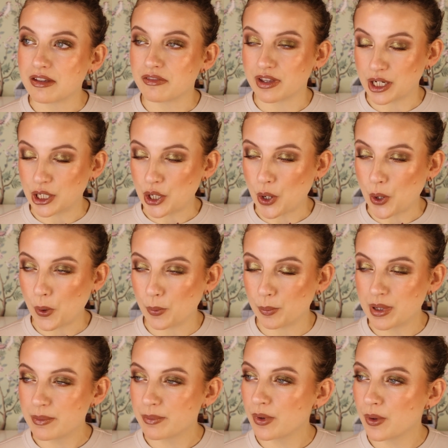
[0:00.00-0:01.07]
a video,
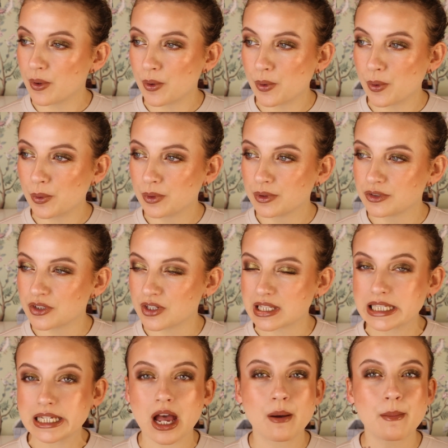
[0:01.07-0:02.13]
people
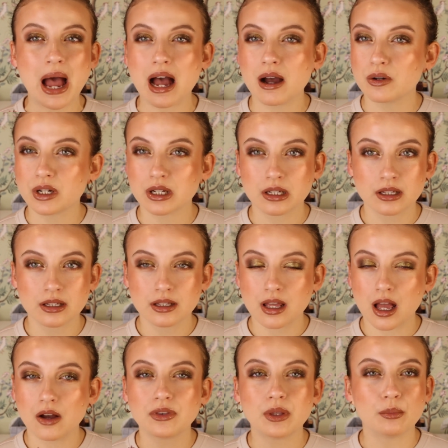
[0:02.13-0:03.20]
just come out
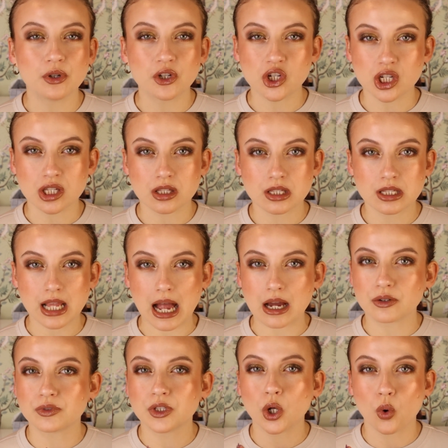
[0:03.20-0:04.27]
of the bushes,
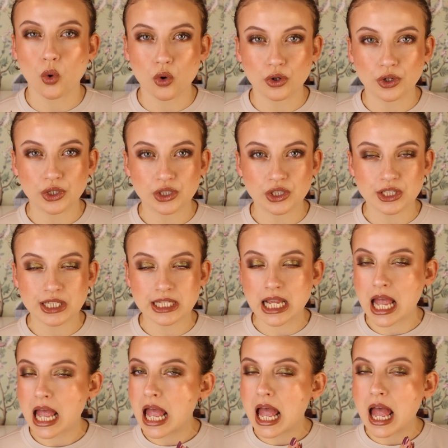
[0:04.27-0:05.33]
out of the corners,
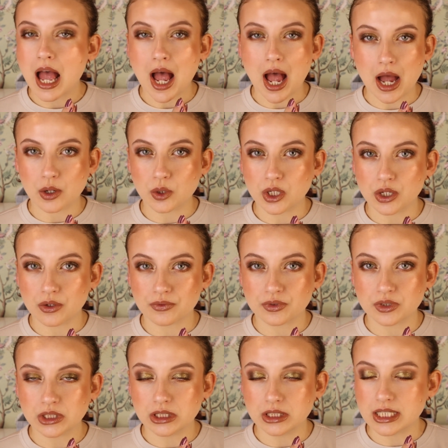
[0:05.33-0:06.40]
out
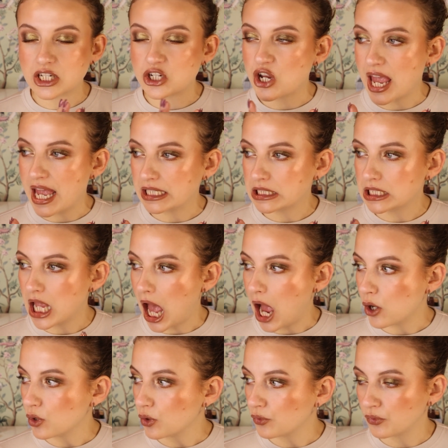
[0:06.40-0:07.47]
of the shed,
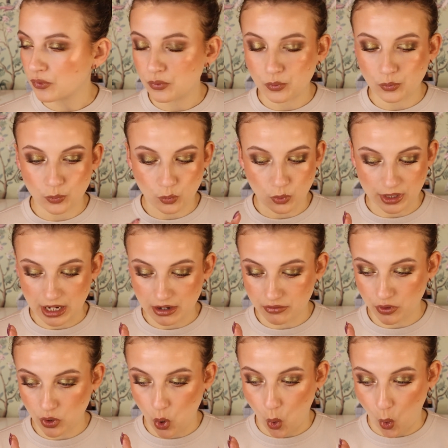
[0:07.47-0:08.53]
out of
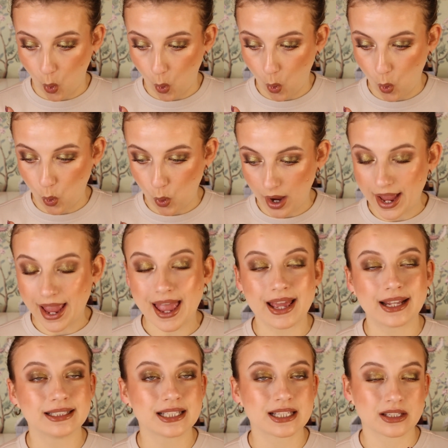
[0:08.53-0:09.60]
whatever hole,
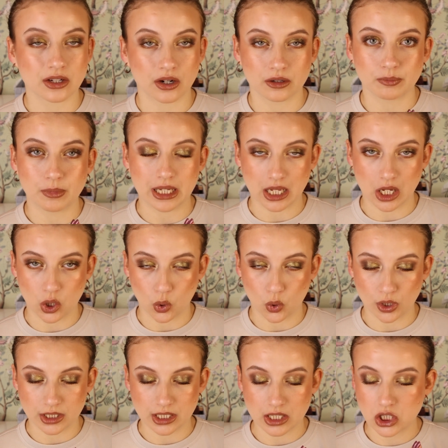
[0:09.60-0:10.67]
and start making
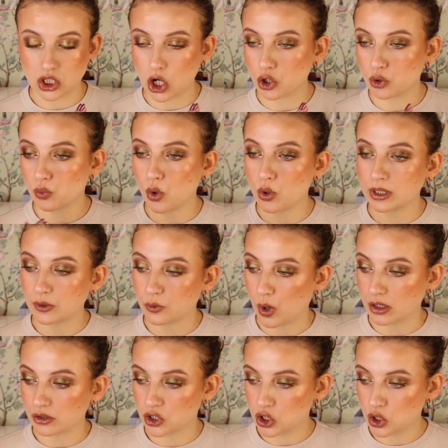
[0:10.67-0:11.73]
noise. Start rolling
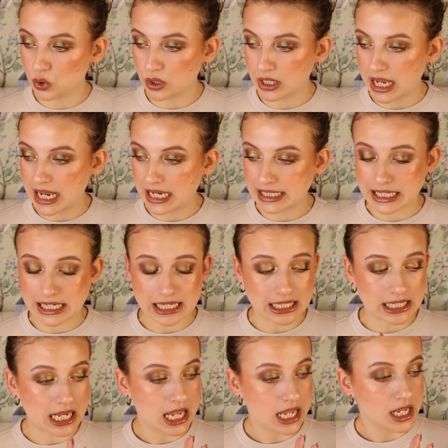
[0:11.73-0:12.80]
around
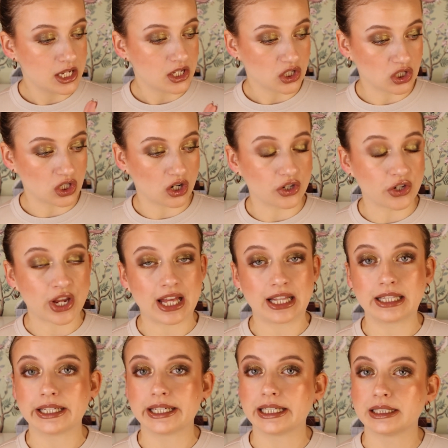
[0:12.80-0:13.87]
suitcases, start
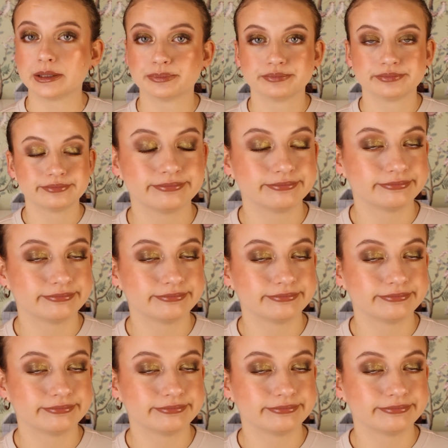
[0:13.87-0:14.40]
yelling.